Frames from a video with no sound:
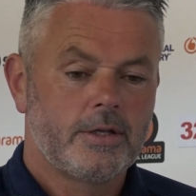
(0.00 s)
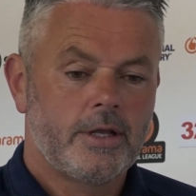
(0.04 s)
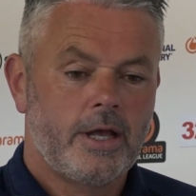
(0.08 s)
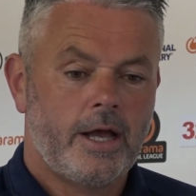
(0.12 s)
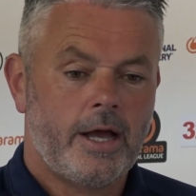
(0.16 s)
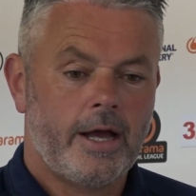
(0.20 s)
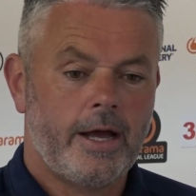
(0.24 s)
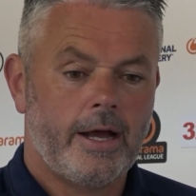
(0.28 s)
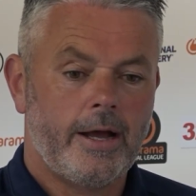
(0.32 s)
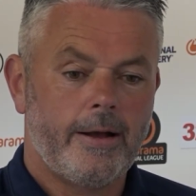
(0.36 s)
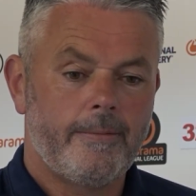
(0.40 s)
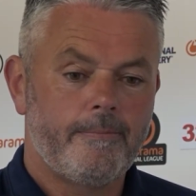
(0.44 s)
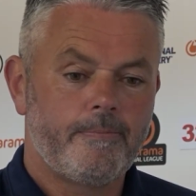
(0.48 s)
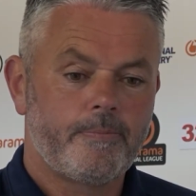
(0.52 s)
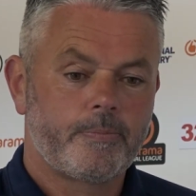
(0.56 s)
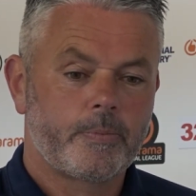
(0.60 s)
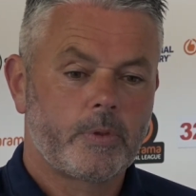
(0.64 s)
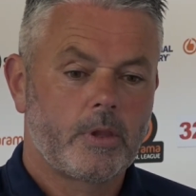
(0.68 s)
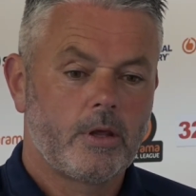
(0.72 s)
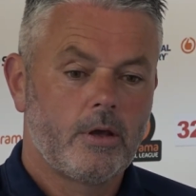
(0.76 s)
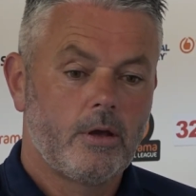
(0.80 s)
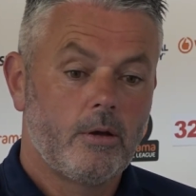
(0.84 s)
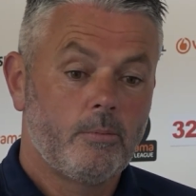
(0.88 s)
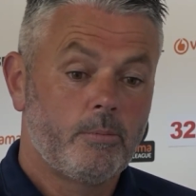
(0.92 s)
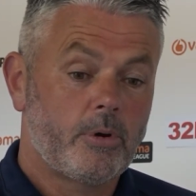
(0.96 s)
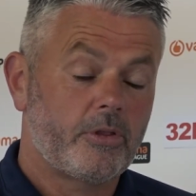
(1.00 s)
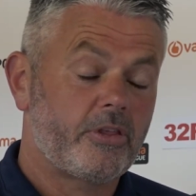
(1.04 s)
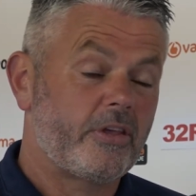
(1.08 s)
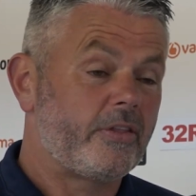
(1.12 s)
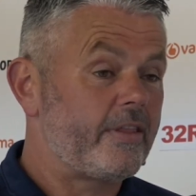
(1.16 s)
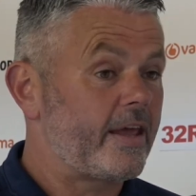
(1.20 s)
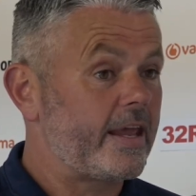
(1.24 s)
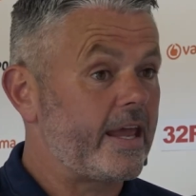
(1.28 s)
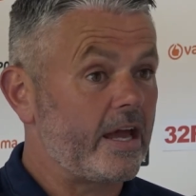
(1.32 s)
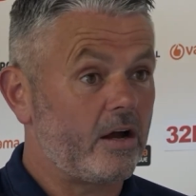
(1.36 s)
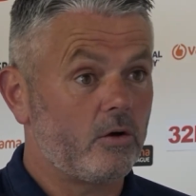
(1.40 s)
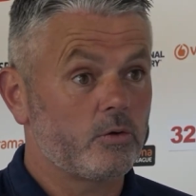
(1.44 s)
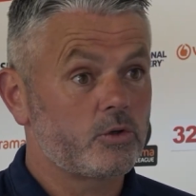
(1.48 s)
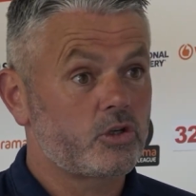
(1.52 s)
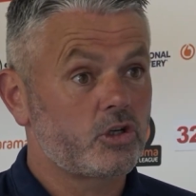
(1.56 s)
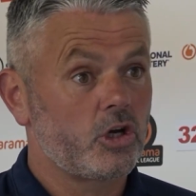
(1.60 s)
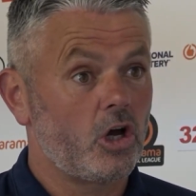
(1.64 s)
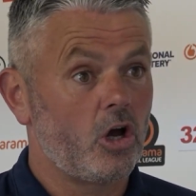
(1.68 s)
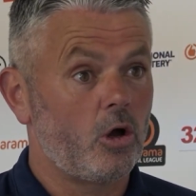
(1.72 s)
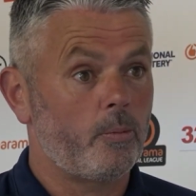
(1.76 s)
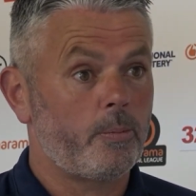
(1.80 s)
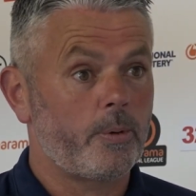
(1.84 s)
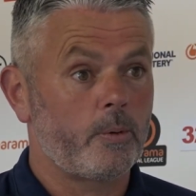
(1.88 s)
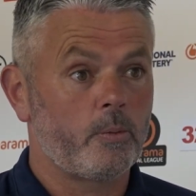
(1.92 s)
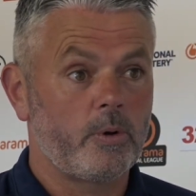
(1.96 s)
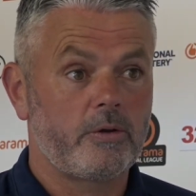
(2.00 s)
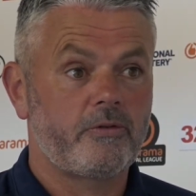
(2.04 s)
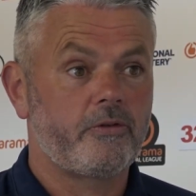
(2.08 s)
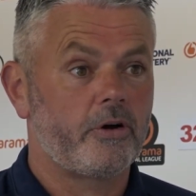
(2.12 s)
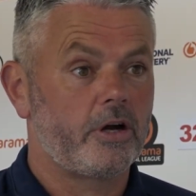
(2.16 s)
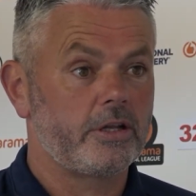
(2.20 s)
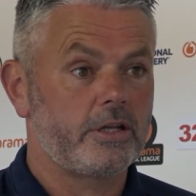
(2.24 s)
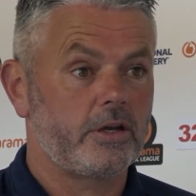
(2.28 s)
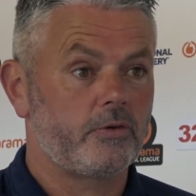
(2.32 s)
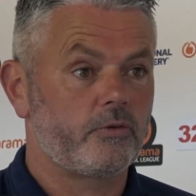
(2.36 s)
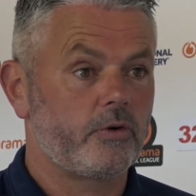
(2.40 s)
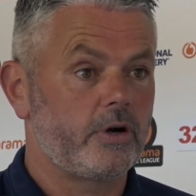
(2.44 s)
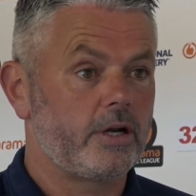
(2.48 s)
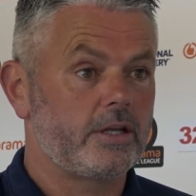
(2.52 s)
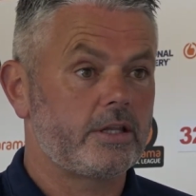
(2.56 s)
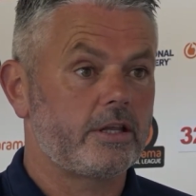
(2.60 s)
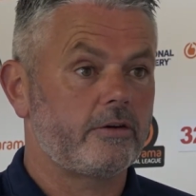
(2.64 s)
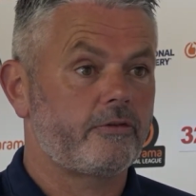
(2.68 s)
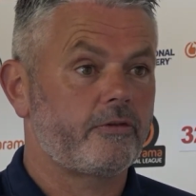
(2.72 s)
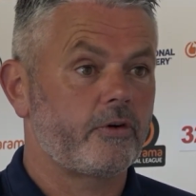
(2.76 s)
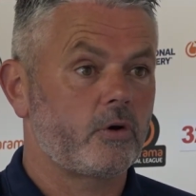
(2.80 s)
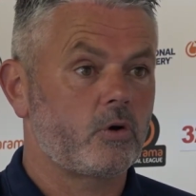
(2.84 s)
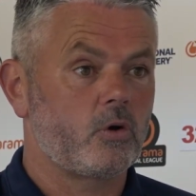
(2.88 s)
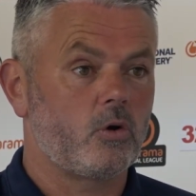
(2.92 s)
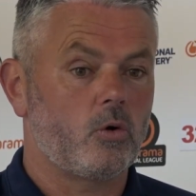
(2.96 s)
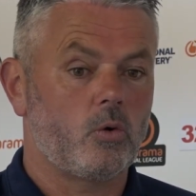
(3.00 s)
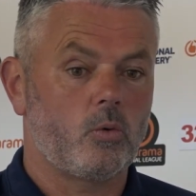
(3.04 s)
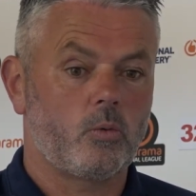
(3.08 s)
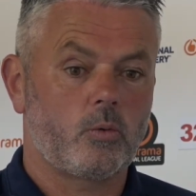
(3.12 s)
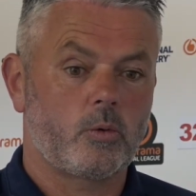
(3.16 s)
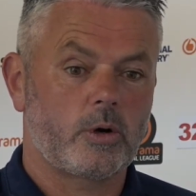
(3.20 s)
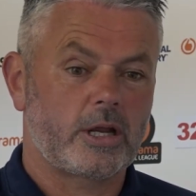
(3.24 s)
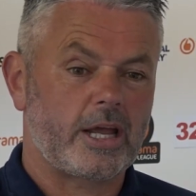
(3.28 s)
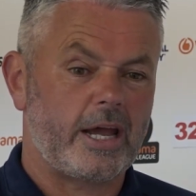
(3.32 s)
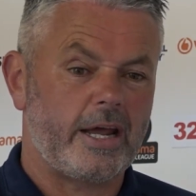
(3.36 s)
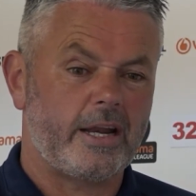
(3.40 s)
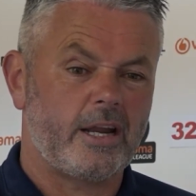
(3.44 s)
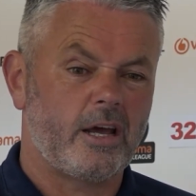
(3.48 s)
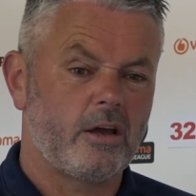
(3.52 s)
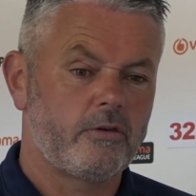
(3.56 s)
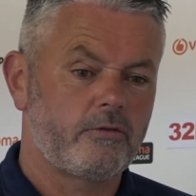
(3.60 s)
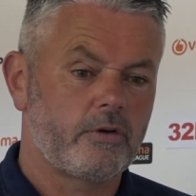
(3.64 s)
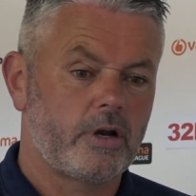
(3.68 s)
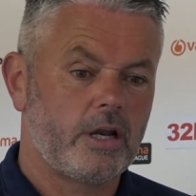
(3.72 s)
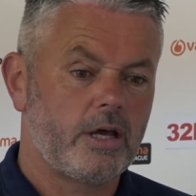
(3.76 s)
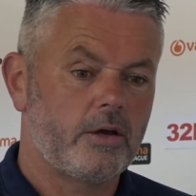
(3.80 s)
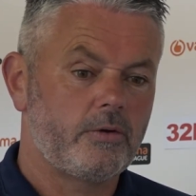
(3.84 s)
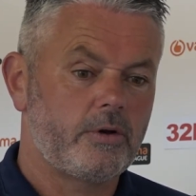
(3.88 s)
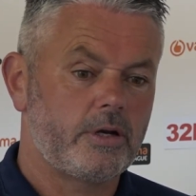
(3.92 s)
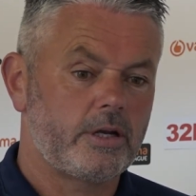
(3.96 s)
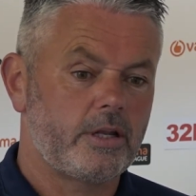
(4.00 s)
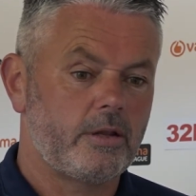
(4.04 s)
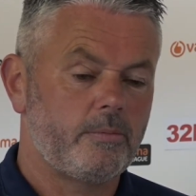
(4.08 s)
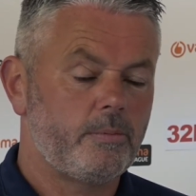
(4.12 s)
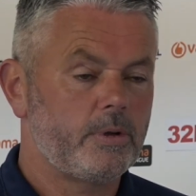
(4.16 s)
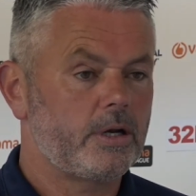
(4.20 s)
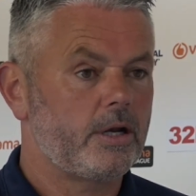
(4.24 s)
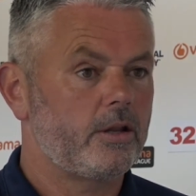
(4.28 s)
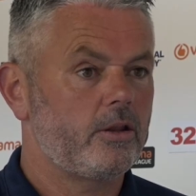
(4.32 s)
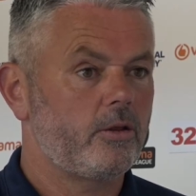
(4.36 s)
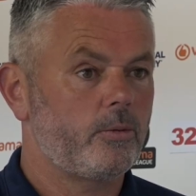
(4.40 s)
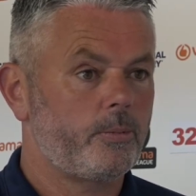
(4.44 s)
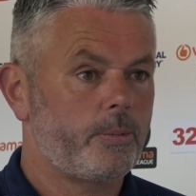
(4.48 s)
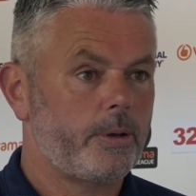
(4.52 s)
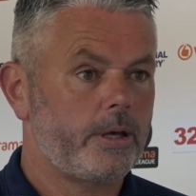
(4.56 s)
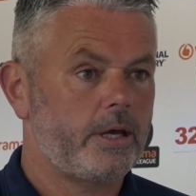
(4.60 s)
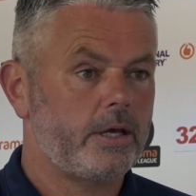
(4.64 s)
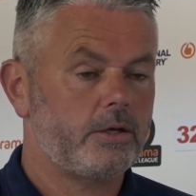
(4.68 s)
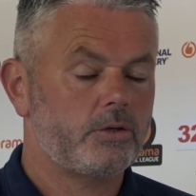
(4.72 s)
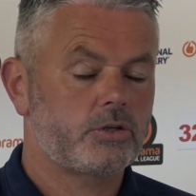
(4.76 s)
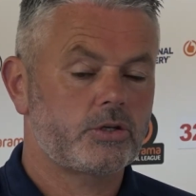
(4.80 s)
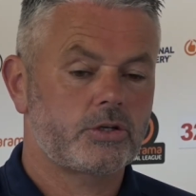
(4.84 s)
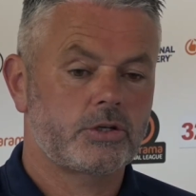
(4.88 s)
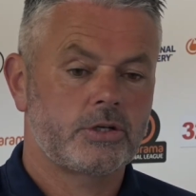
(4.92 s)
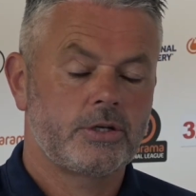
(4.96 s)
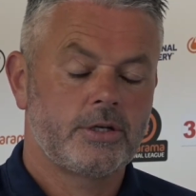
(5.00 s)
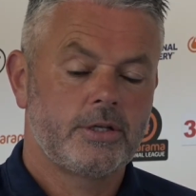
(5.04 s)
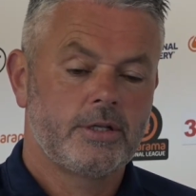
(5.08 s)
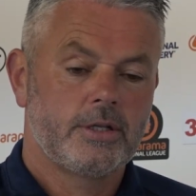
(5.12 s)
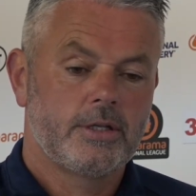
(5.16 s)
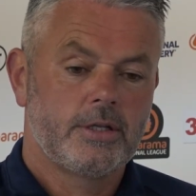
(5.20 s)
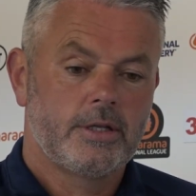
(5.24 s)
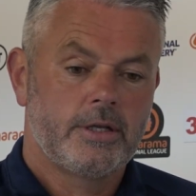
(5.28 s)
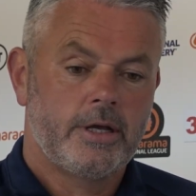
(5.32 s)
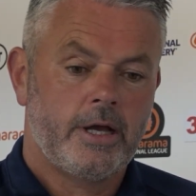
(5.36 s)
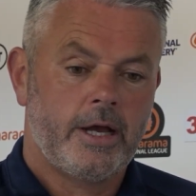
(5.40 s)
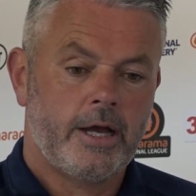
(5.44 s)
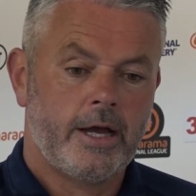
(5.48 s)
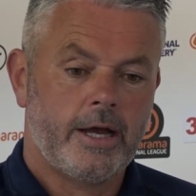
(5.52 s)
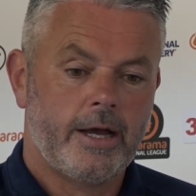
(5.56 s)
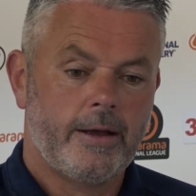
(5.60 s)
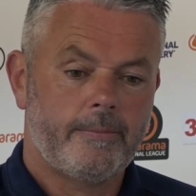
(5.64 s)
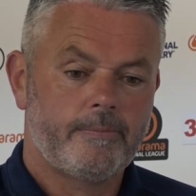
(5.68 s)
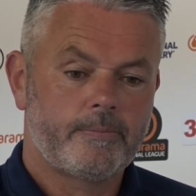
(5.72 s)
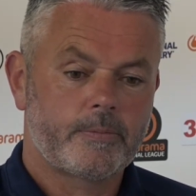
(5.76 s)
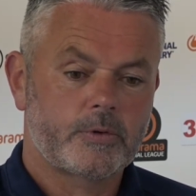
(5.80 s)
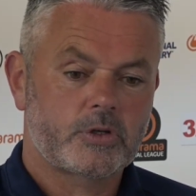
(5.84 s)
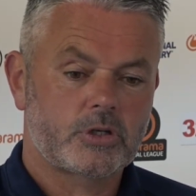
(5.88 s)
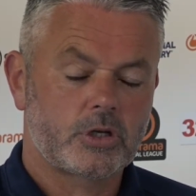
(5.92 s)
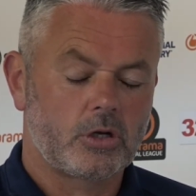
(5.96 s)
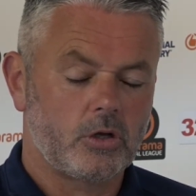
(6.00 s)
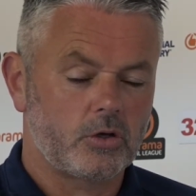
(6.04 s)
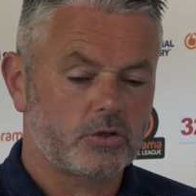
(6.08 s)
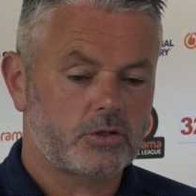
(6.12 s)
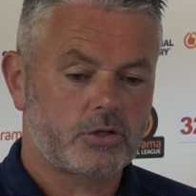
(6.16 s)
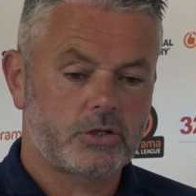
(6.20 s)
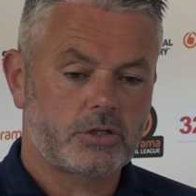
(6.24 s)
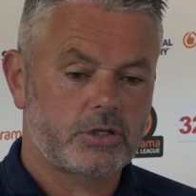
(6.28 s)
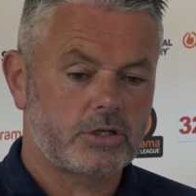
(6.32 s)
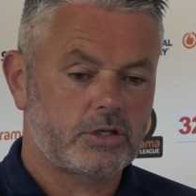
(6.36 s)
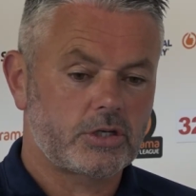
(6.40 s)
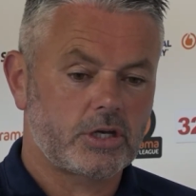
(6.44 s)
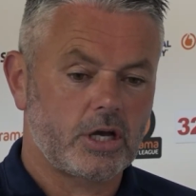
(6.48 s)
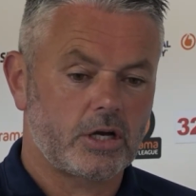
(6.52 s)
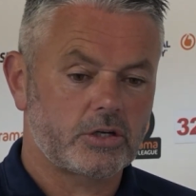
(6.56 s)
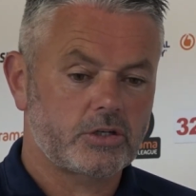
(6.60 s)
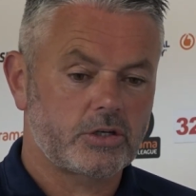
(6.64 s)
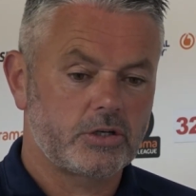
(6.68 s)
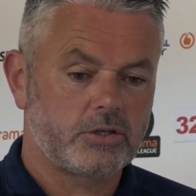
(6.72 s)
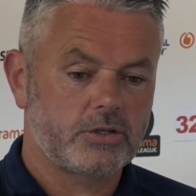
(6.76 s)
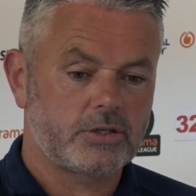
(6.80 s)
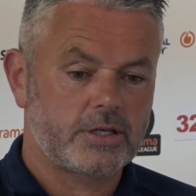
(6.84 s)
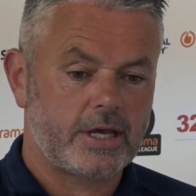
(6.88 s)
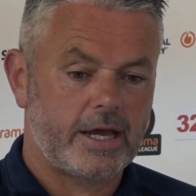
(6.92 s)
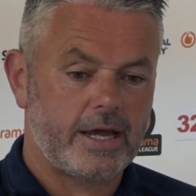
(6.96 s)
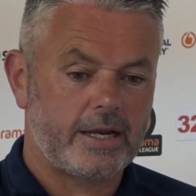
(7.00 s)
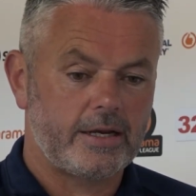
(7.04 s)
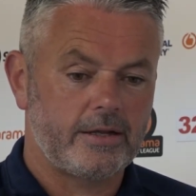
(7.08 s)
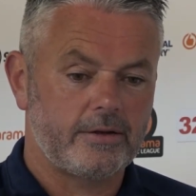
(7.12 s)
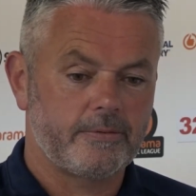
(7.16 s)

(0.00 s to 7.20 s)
But then they get on top and we find it really difficult. We're getting overloaded in the middle of the pitch. So lots of discussions then.